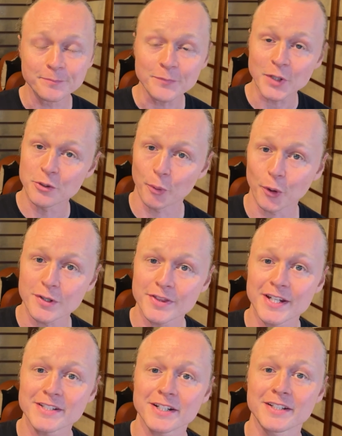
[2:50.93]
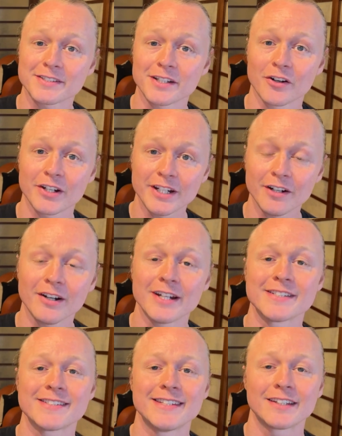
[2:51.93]
An important thing to consider here
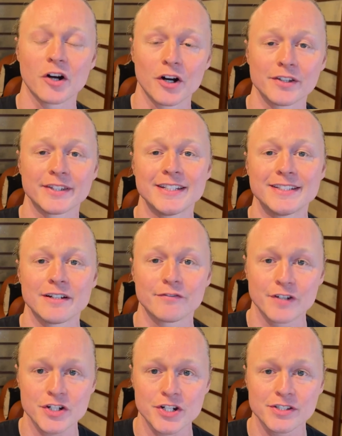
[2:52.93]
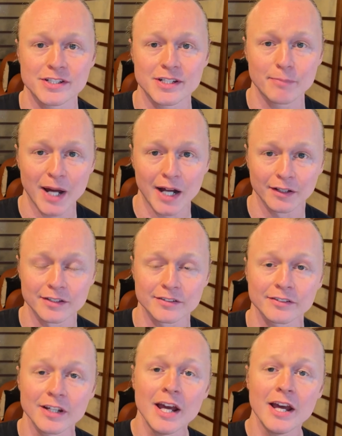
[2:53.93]
is called the deficiency
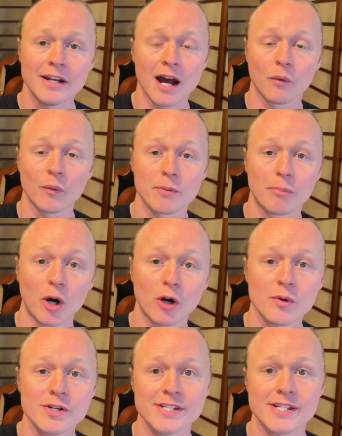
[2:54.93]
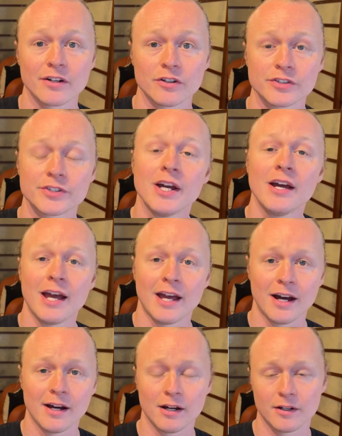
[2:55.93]
balance. Now, when a borrower settles
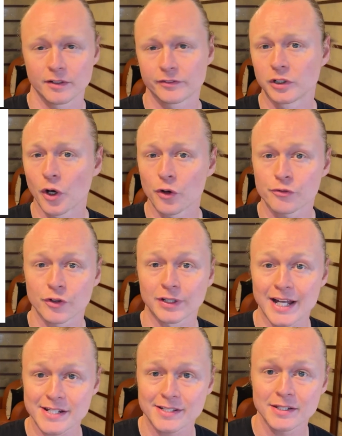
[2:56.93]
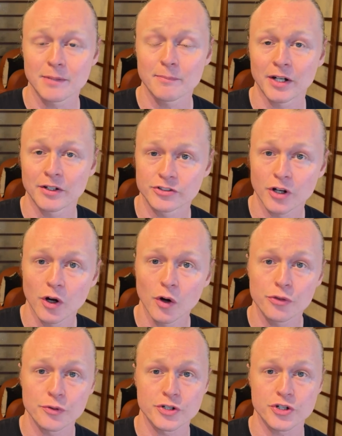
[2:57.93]
a loan for less than the amount is owed
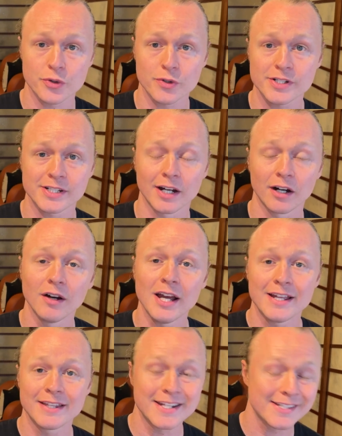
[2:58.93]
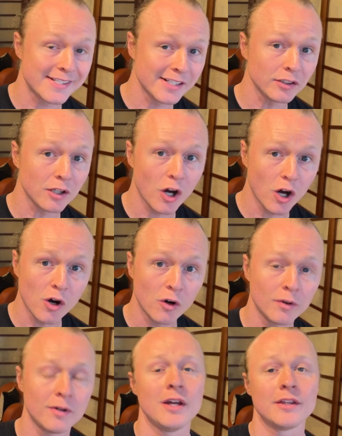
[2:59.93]
through the short sale, they still
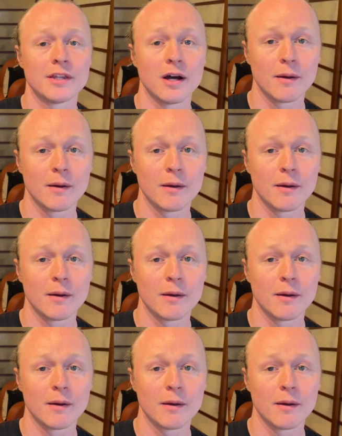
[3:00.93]
owe the